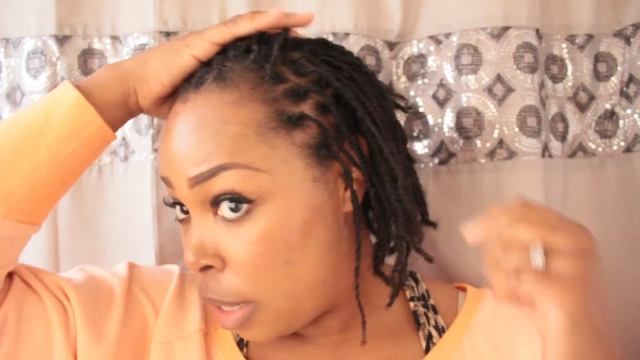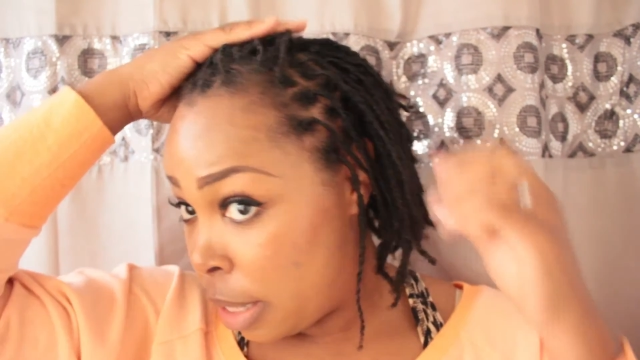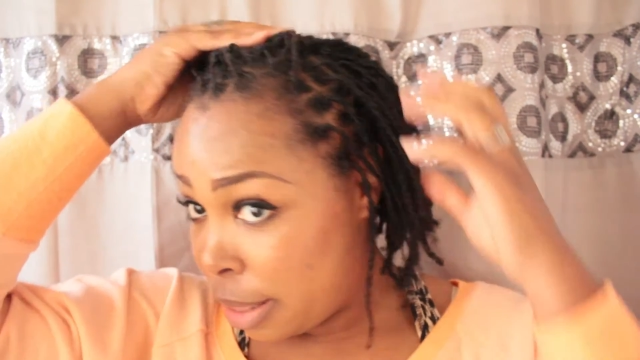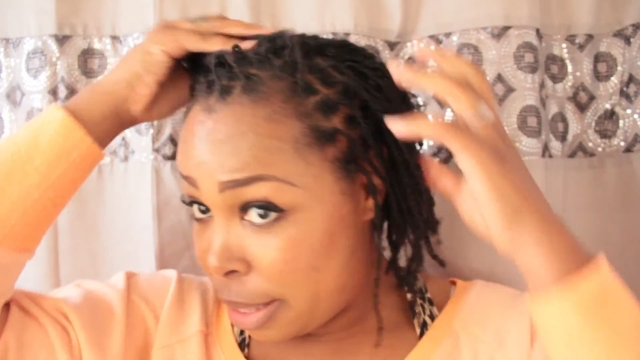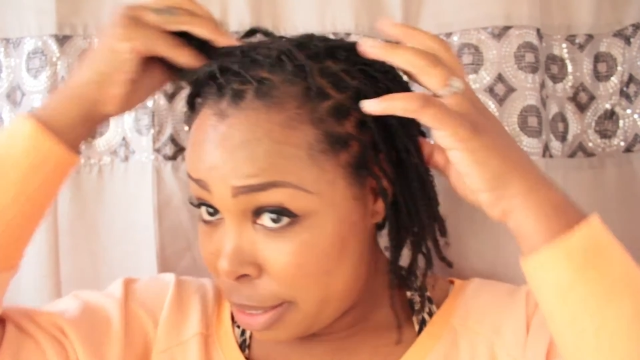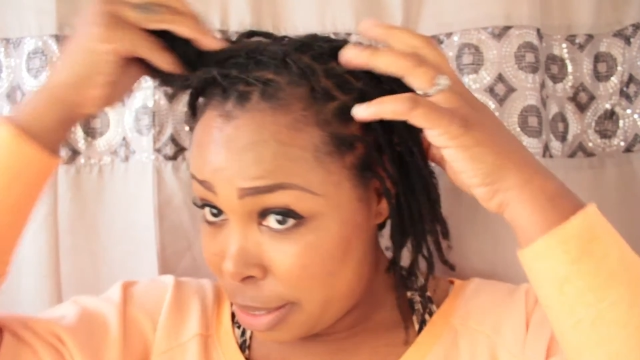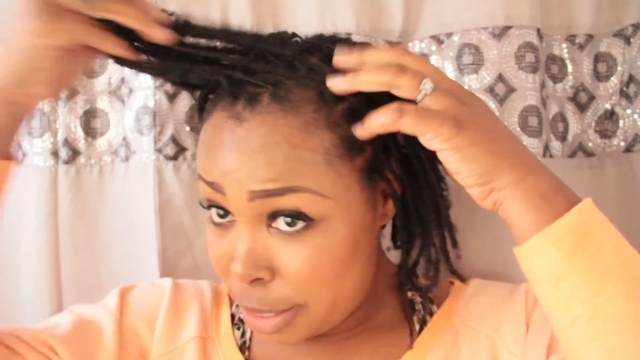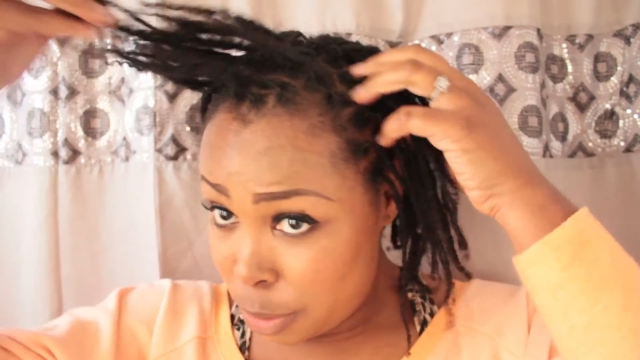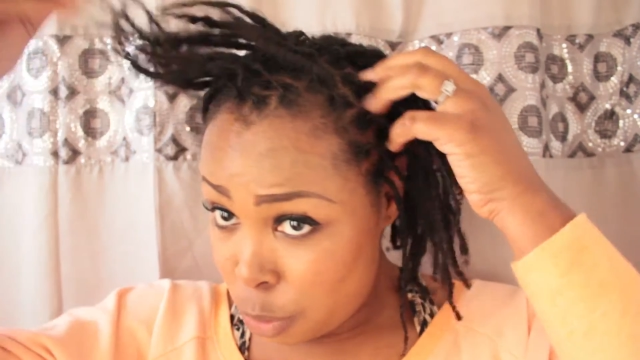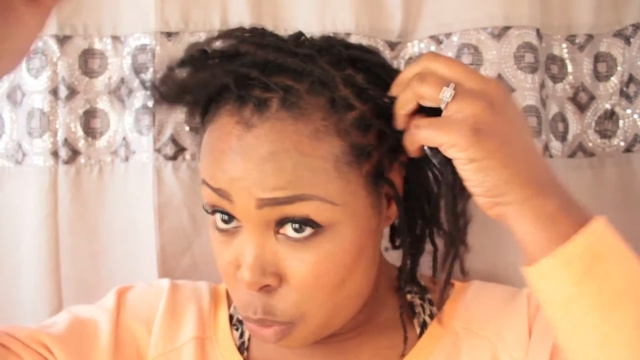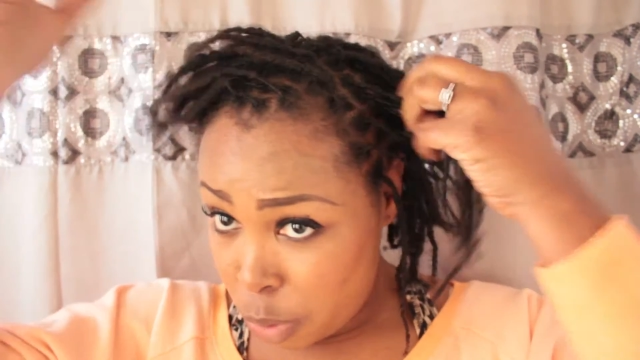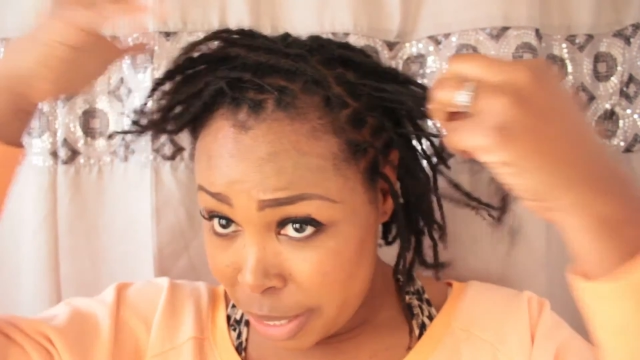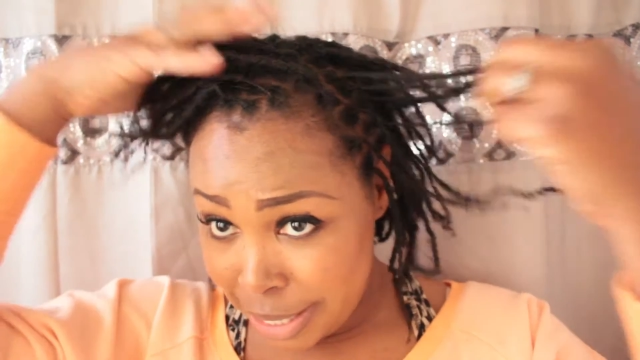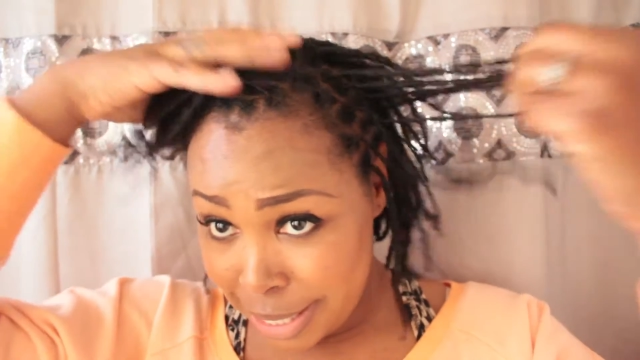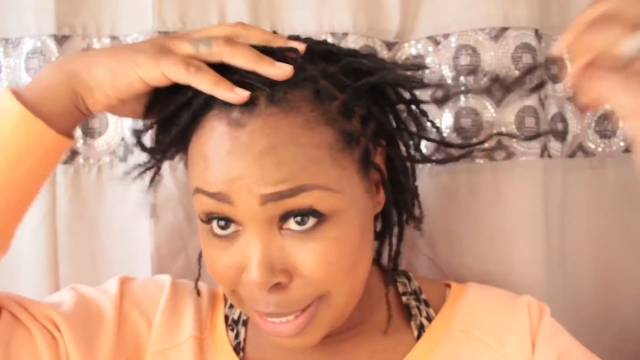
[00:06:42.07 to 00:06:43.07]
this is
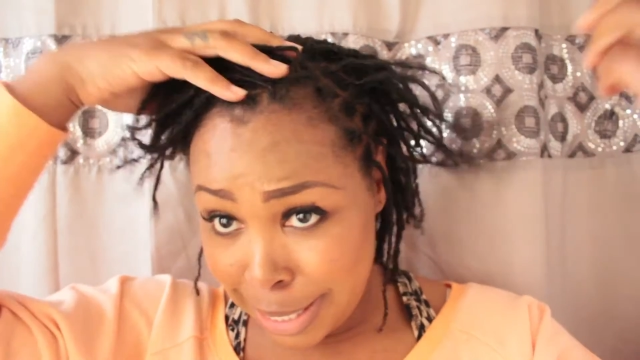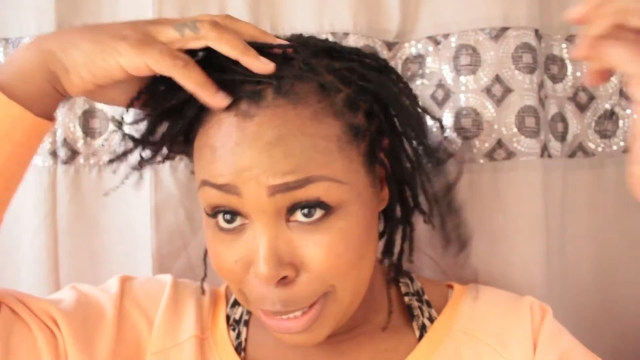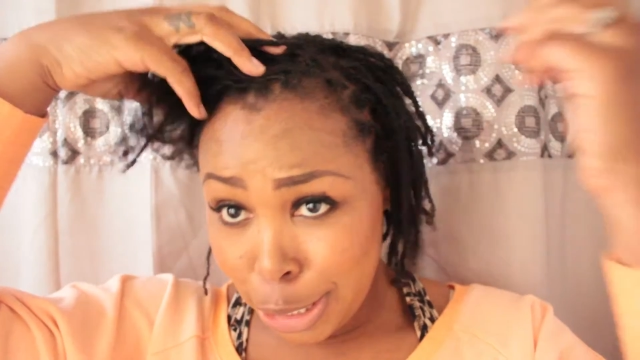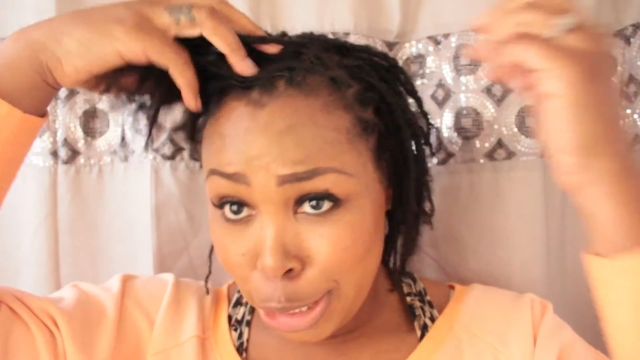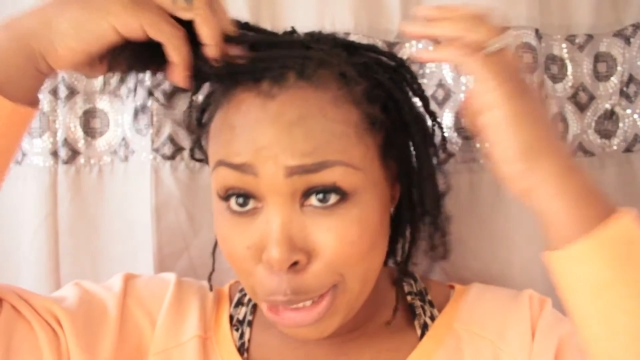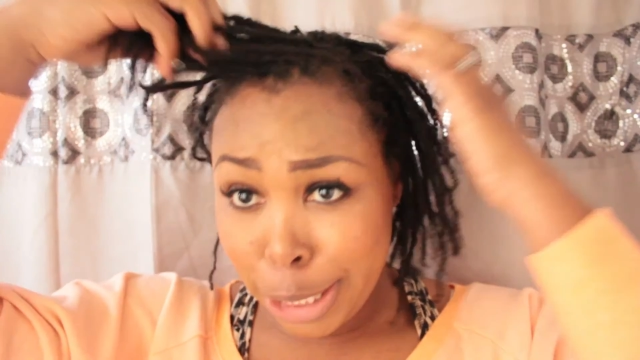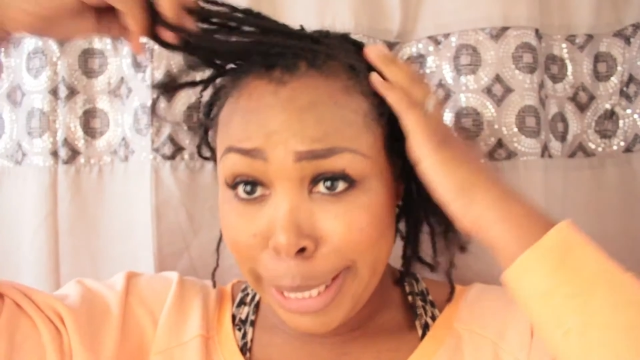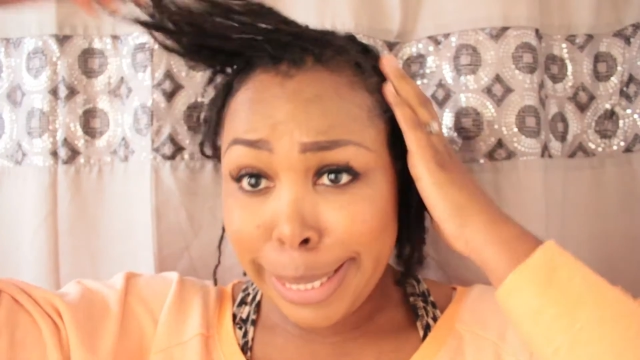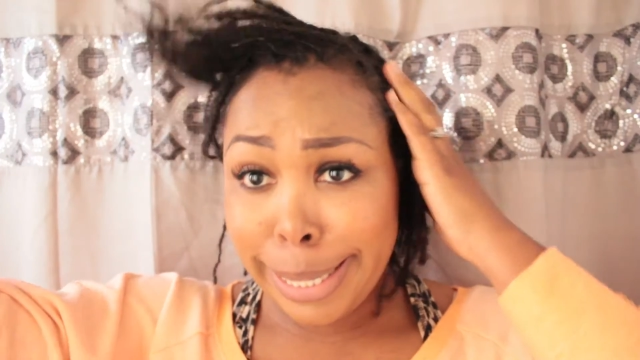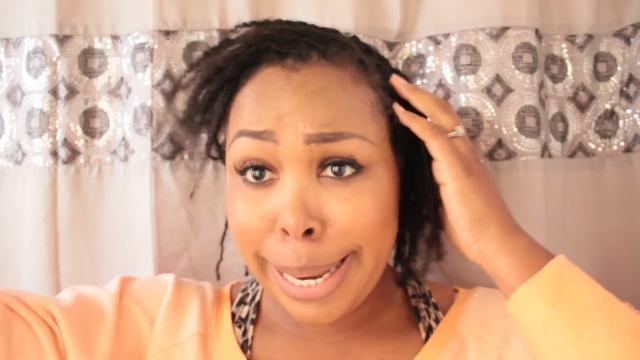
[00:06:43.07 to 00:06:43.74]
what it's looking